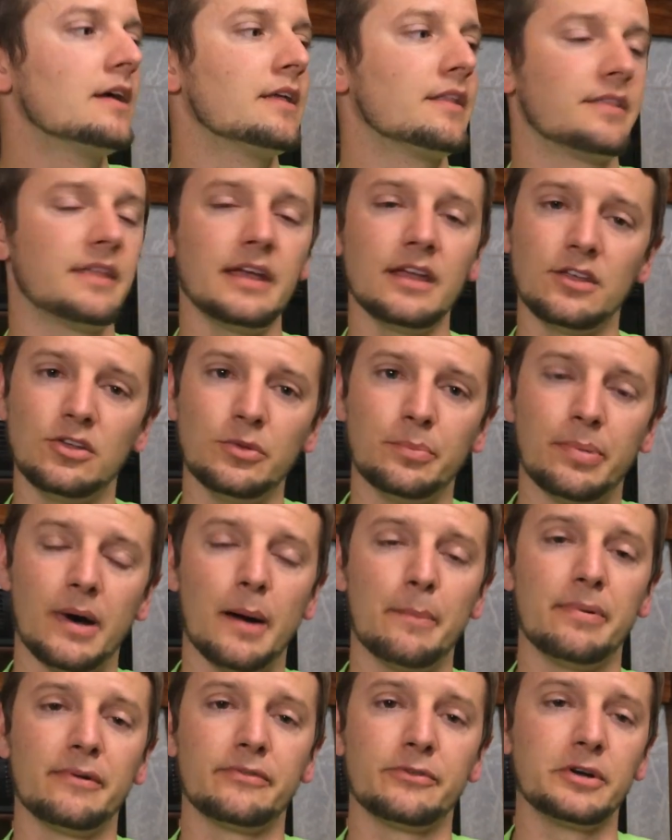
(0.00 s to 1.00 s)
"Thank you,
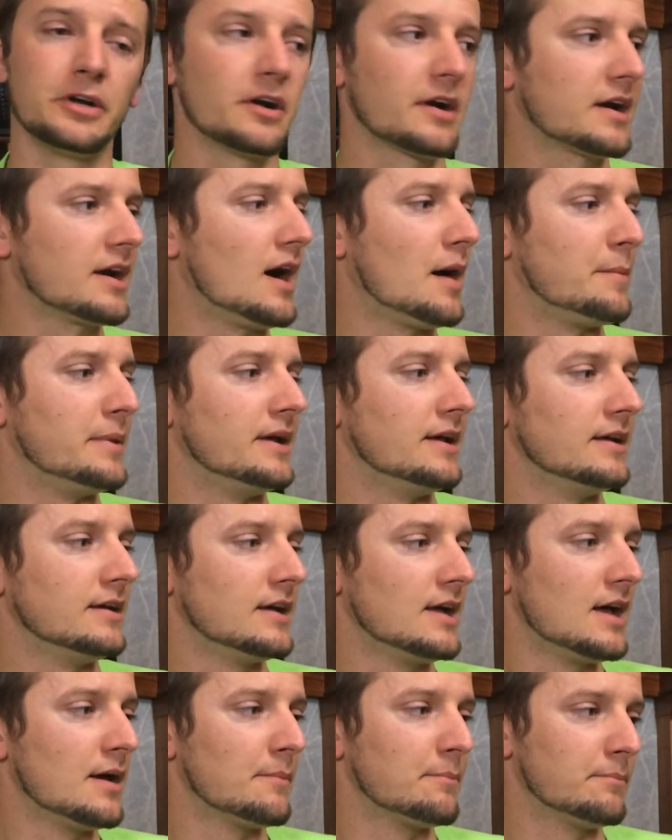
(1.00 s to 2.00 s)
Papa, for your comment.
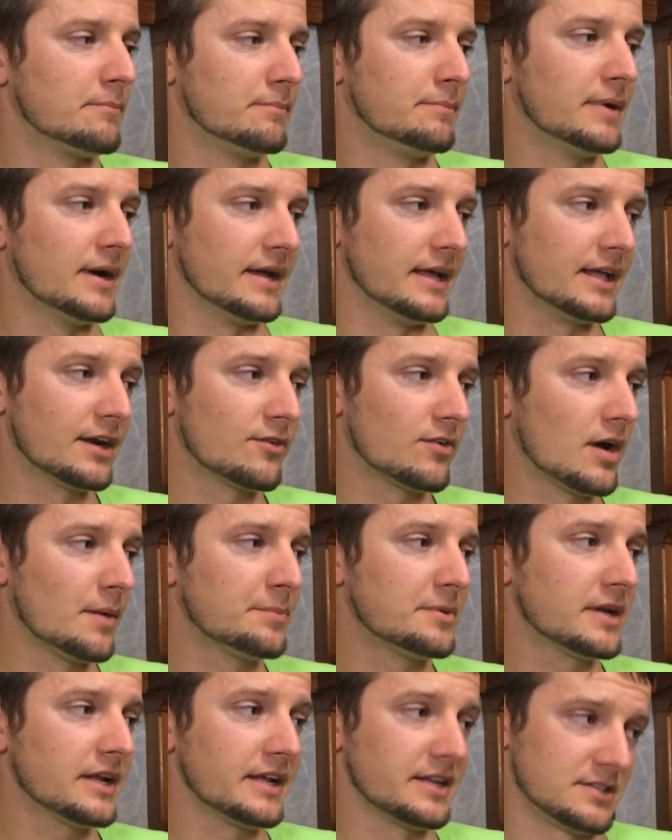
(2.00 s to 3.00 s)
But
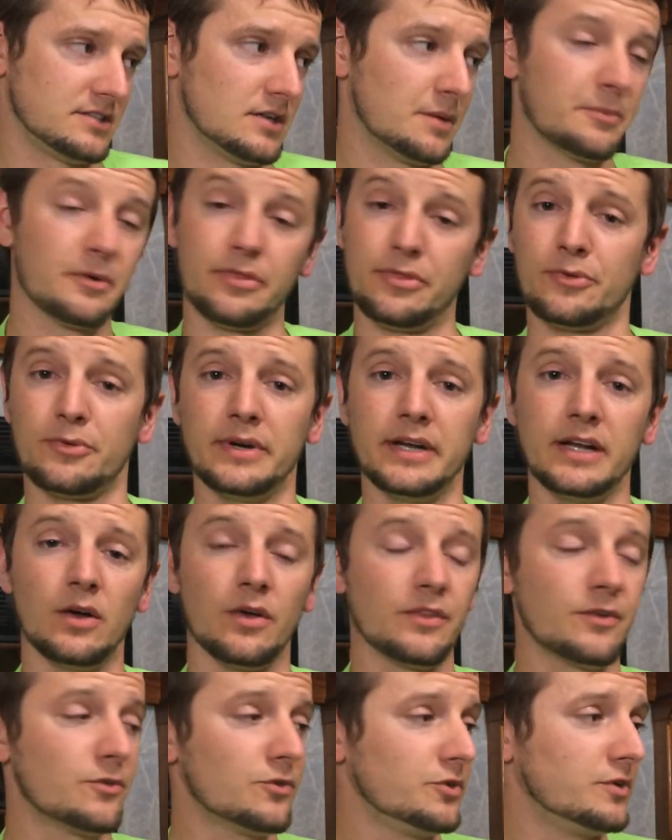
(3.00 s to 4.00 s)
interrupting is number 3 on
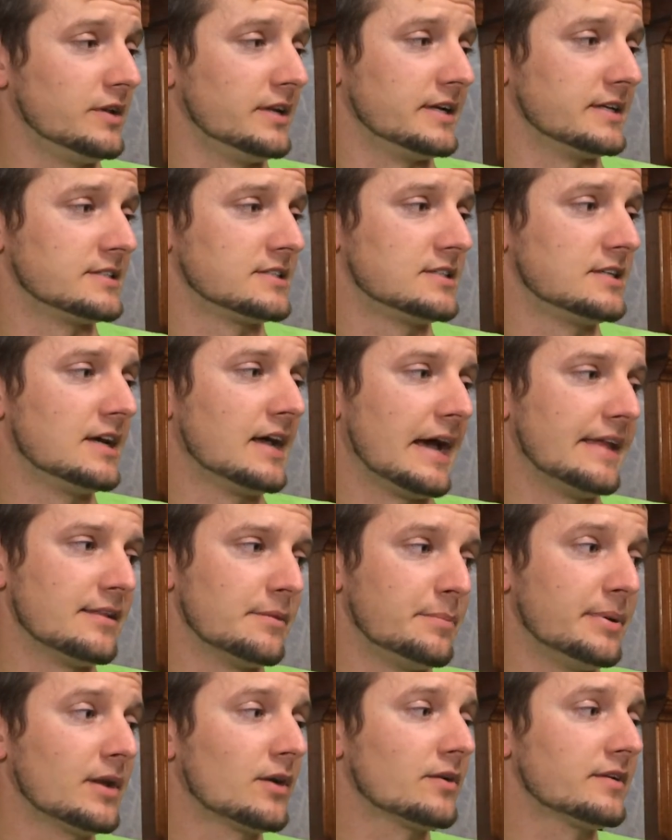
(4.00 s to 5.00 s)
the rude list, and the
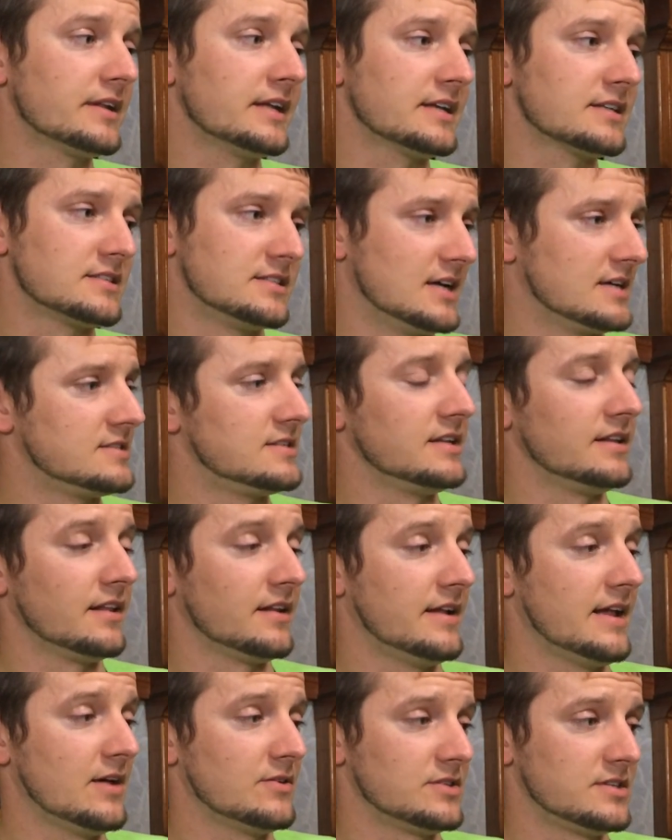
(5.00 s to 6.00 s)
penalty is dusting the
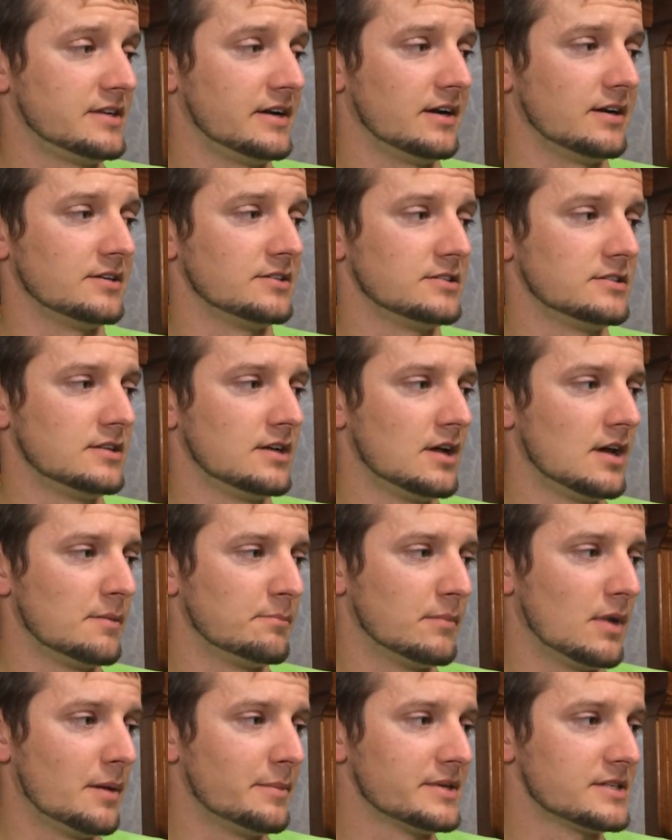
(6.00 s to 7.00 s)
downstairs,"
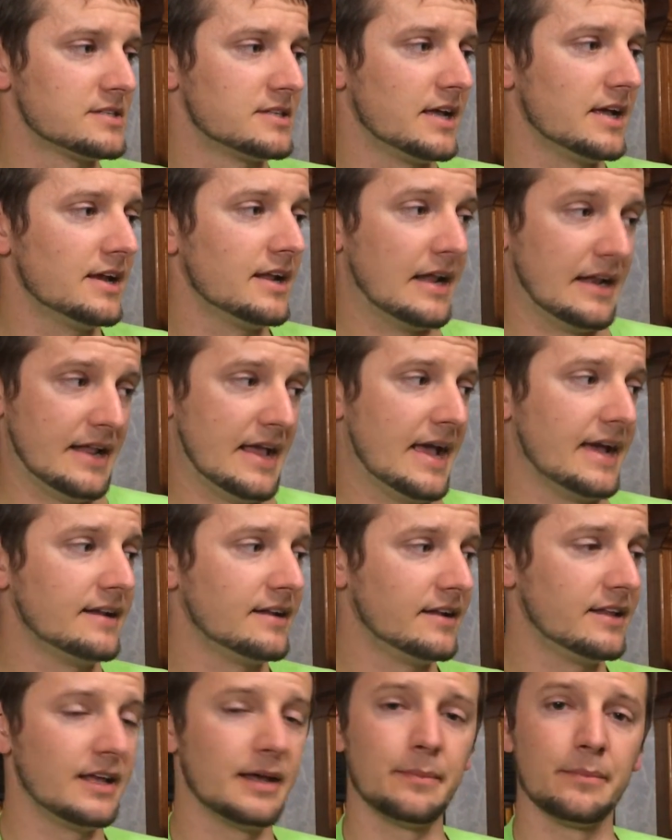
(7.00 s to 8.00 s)
Mama said and
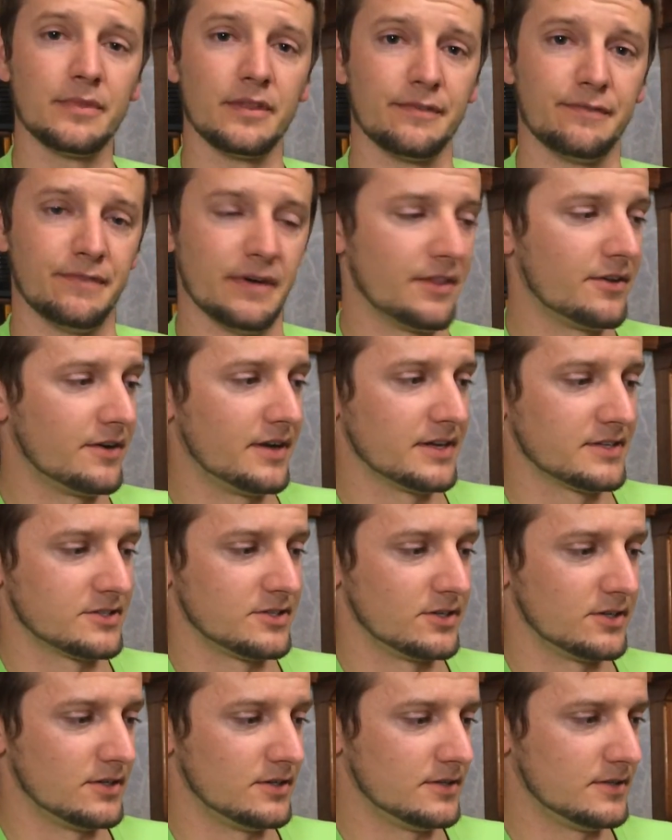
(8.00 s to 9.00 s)
handed him the feather
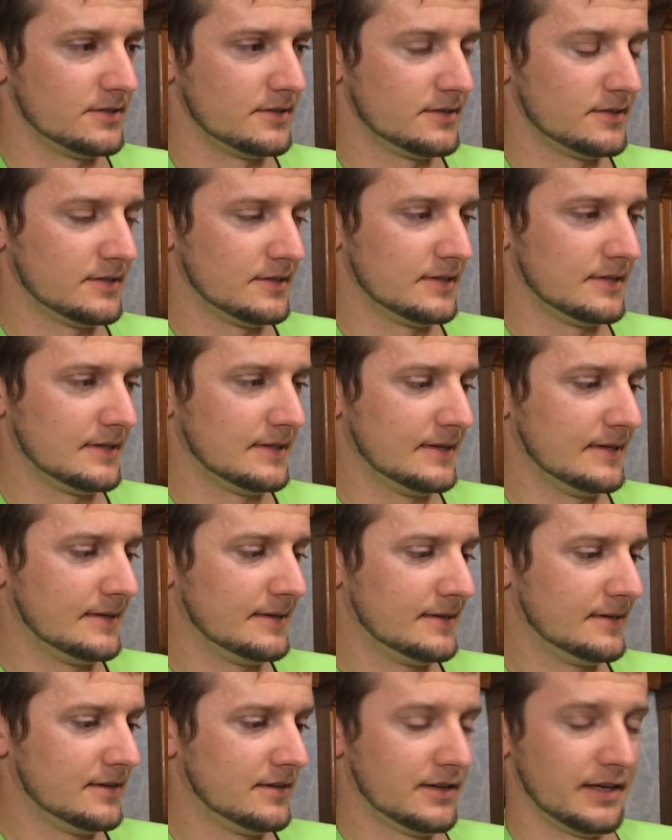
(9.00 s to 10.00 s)
duster.
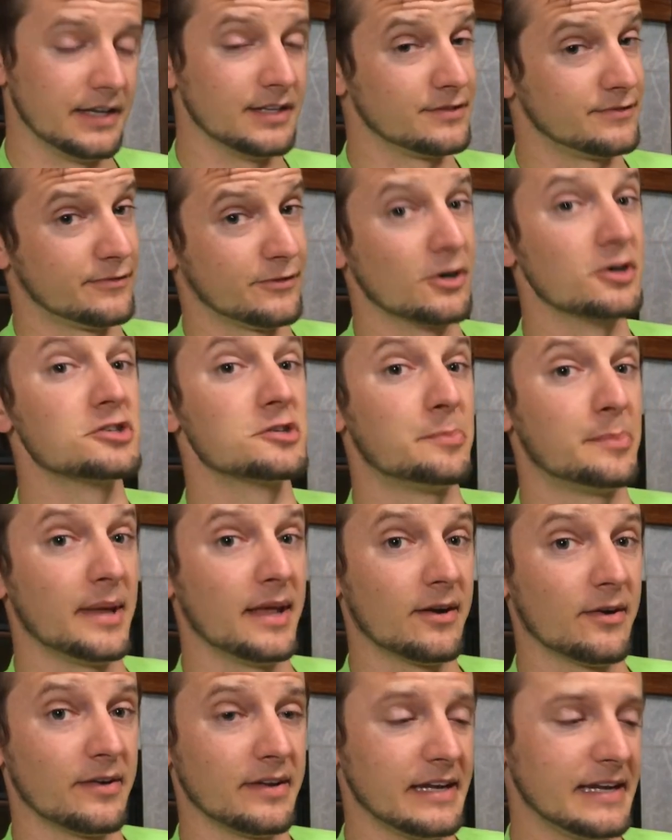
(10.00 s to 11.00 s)
His first
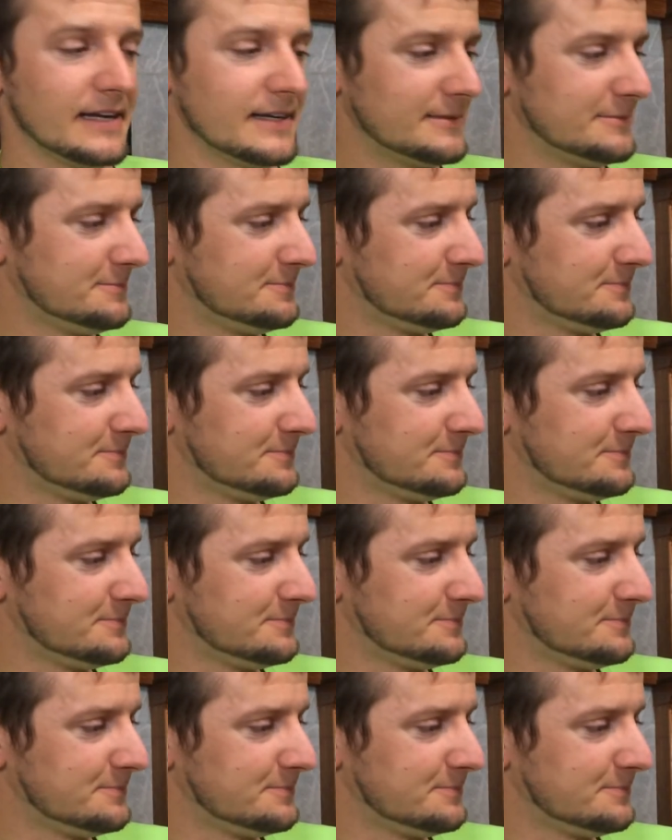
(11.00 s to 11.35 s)
penalty.